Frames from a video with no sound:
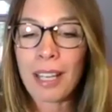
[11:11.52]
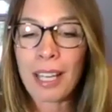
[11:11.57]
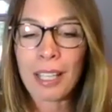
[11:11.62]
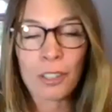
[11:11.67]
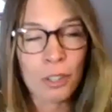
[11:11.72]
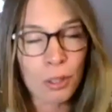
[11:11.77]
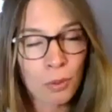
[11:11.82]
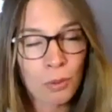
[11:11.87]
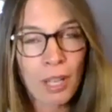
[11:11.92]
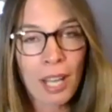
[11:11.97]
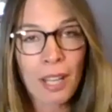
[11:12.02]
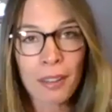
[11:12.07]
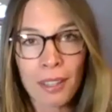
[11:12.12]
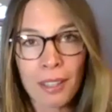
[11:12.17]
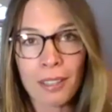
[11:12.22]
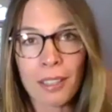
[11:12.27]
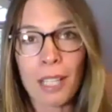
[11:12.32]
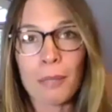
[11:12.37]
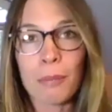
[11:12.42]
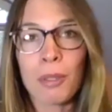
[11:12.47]
do not
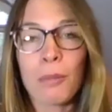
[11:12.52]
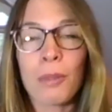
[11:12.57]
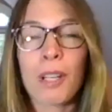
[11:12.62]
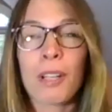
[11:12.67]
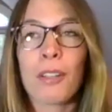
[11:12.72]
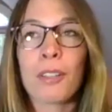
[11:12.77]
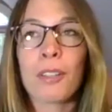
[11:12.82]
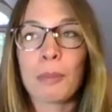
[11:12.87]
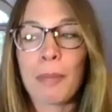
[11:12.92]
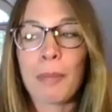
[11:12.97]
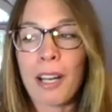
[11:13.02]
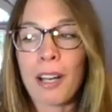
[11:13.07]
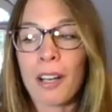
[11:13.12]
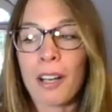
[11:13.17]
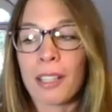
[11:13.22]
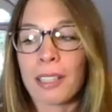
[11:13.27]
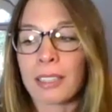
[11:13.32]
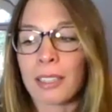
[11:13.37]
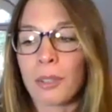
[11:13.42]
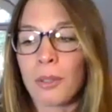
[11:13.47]
think I'd be one of those
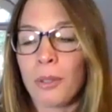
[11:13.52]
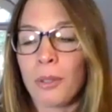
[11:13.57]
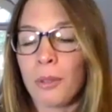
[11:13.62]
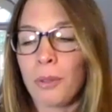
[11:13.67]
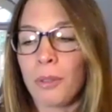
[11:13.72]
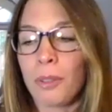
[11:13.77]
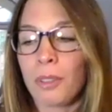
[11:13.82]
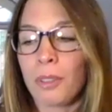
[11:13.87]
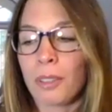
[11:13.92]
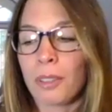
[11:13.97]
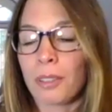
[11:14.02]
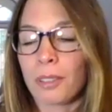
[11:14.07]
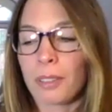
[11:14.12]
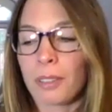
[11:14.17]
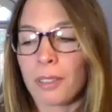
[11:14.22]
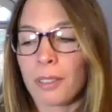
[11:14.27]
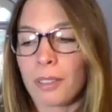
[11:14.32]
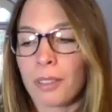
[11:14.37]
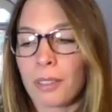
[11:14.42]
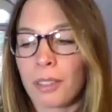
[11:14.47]
parents who
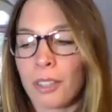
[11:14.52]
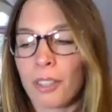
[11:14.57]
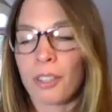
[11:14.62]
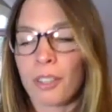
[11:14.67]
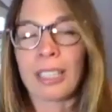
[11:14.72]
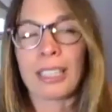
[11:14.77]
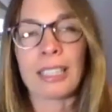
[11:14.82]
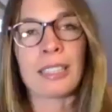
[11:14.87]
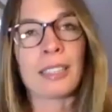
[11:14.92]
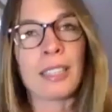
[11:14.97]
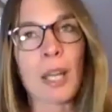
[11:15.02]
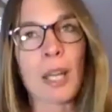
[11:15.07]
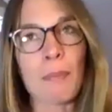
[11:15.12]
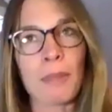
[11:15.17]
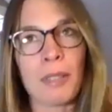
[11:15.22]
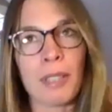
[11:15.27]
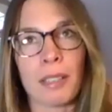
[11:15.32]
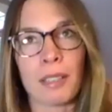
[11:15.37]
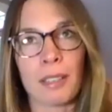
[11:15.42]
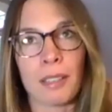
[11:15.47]
could accept
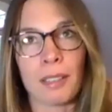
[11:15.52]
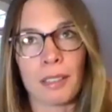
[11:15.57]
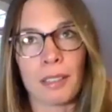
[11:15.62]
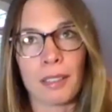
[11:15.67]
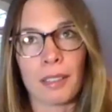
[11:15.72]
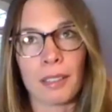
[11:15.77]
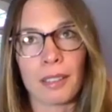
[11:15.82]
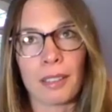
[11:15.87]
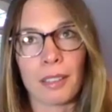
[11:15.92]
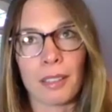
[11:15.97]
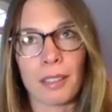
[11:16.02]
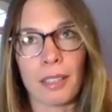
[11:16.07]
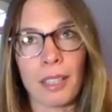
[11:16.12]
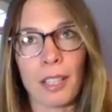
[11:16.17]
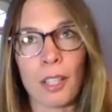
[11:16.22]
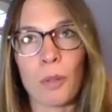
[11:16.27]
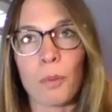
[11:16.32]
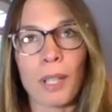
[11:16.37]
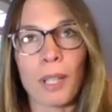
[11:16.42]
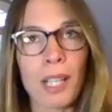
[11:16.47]
it
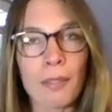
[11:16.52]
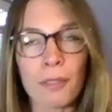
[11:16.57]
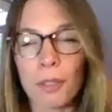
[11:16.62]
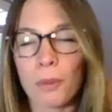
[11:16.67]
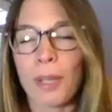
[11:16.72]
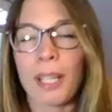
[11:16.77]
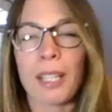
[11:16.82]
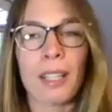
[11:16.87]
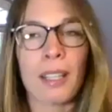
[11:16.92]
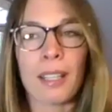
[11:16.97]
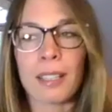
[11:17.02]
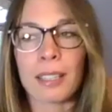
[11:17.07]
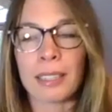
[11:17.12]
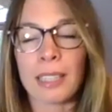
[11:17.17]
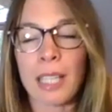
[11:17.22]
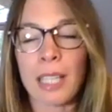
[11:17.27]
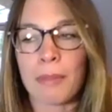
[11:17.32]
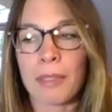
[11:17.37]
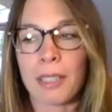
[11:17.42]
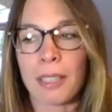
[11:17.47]
in whatever way they
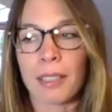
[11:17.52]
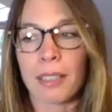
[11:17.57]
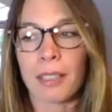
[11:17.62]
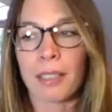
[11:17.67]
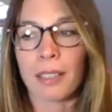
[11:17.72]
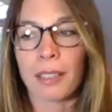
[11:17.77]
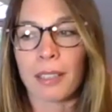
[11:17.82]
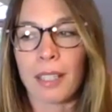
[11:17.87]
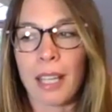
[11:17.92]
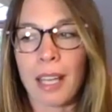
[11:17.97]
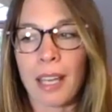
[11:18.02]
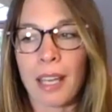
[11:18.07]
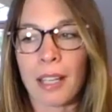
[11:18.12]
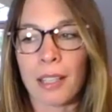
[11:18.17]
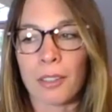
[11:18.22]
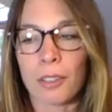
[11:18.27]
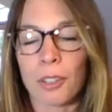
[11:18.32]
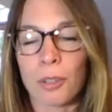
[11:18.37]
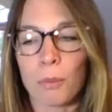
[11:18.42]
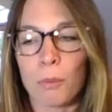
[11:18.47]
accept it
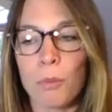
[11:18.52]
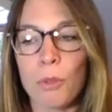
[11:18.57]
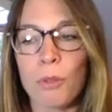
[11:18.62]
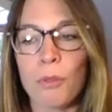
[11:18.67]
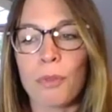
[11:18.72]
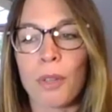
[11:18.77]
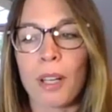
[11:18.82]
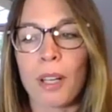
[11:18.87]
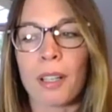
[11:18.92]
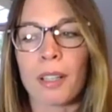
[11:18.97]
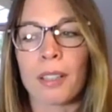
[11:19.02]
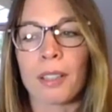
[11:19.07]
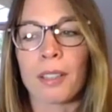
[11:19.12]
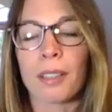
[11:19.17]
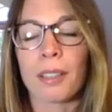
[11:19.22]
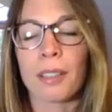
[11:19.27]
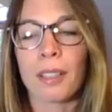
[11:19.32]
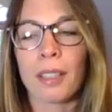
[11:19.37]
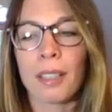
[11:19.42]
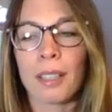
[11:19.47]
and move on
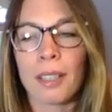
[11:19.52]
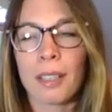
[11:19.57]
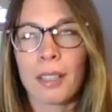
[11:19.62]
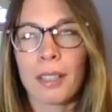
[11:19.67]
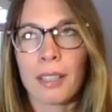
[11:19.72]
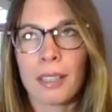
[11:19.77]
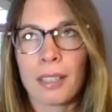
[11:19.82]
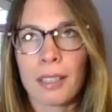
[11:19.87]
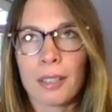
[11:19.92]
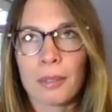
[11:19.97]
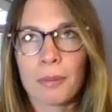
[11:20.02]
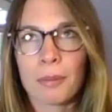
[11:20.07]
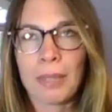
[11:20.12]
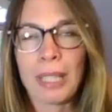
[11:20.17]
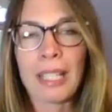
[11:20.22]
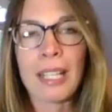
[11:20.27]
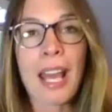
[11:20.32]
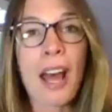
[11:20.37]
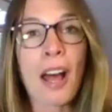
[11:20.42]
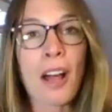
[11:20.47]

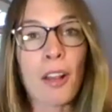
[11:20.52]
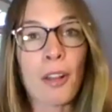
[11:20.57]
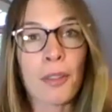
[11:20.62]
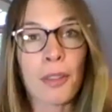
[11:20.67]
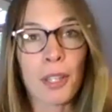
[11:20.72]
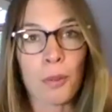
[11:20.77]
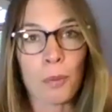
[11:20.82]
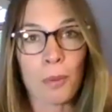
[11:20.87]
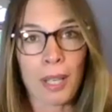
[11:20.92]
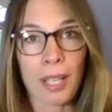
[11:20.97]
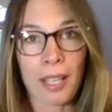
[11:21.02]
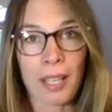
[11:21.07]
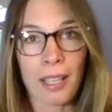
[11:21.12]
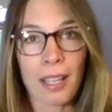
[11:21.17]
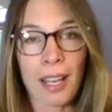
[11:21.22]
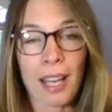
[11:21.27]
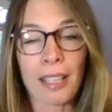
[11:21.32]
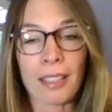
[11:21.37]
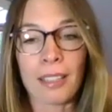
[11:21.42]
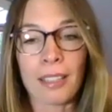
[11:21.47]
in a healthy way.
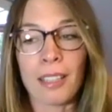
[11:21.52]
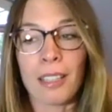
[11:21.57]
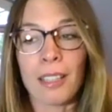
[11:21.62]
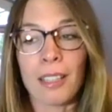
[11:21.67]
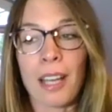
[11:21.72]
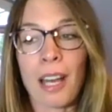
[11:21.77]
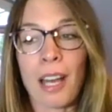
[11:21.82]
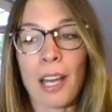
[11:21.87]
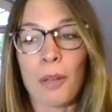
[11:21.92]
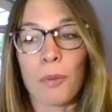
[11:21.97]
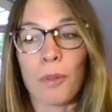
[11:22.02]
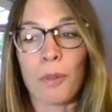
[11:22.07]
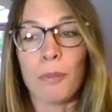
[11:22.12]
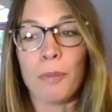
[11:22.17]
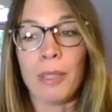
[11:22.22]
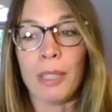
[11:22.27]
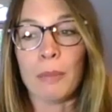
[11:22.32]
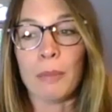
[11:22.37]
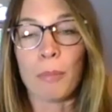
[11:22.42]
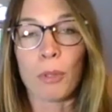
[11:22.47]
I think I would
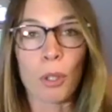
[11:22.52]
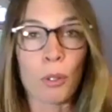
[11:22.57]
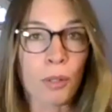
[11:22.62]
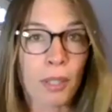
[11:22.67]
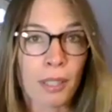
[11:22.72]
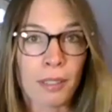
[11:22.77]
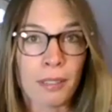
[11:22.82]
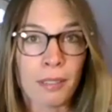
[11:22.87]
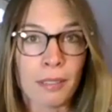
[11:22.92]
be broken.